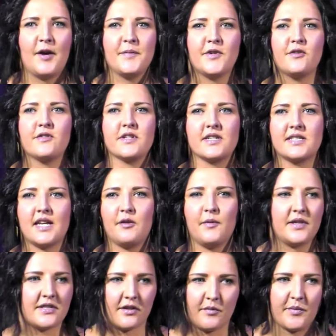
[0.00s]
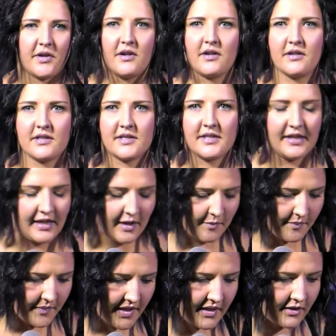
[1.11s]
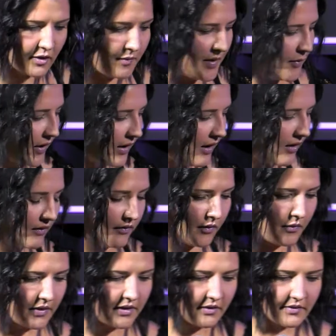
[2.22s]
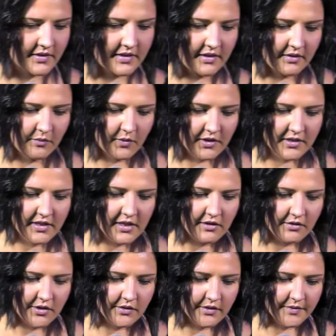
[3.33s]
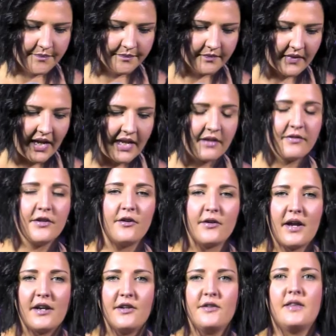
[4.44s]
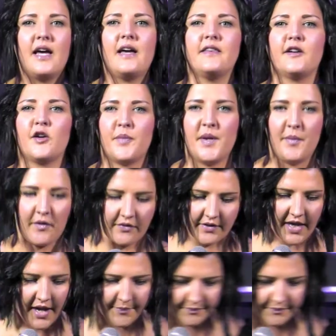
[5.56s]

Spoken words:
Don't just say we serve burgers. Be a little bit more colorful with the words that you choose. And if you don't know how to do that, there are people for that.